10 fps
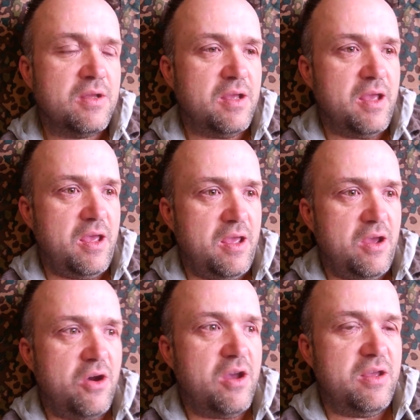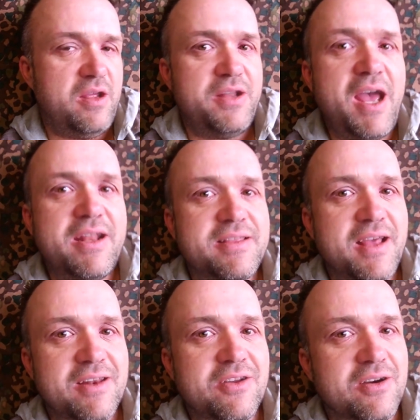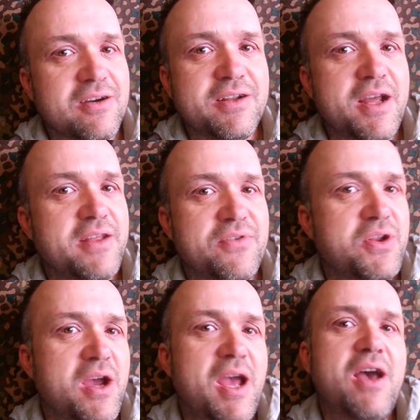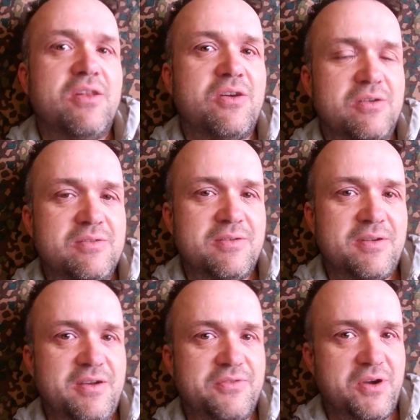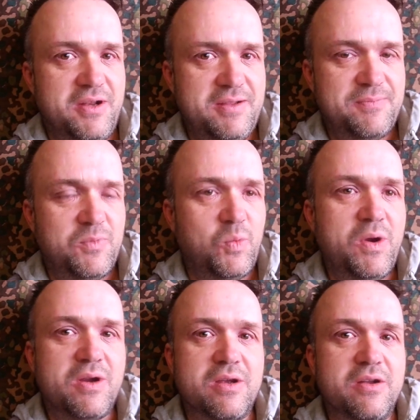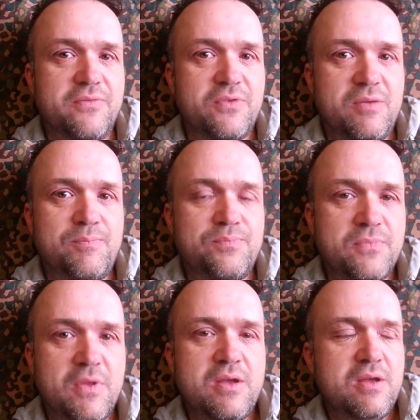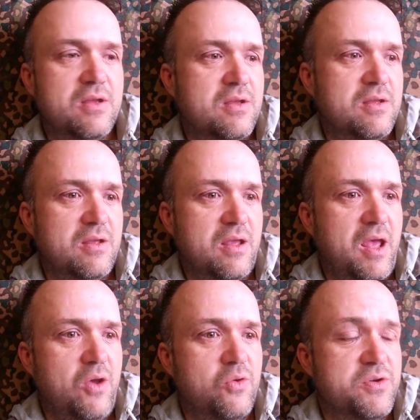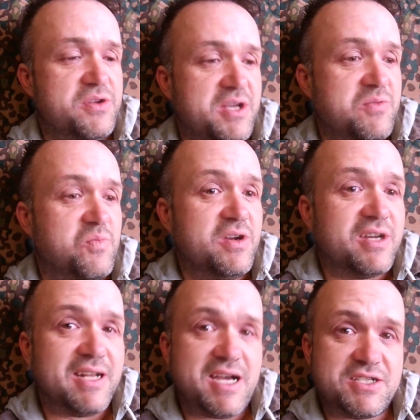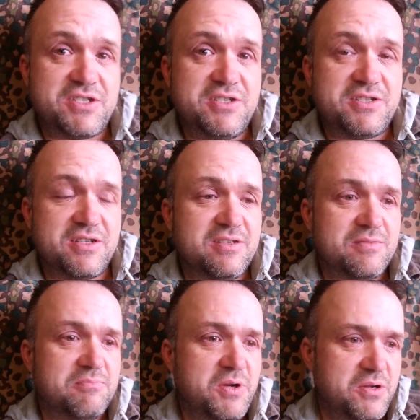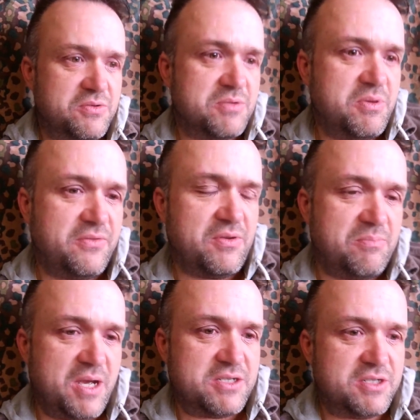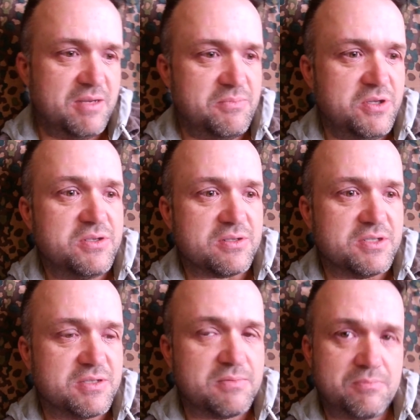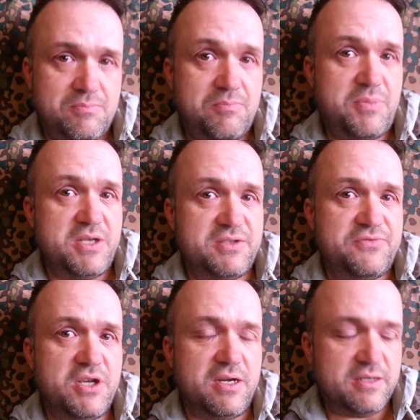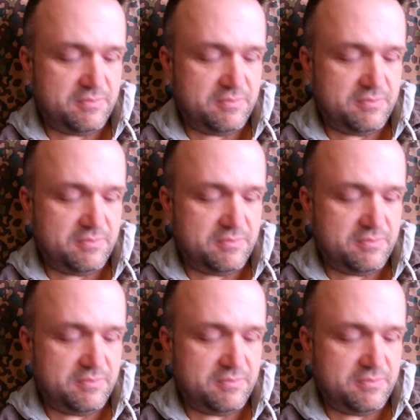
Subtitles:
I'd had it that long. I don't even know how long I've got it or where I got it from, or indeed when I last used it, but it was a bit of a bashed up, useless piece of junk.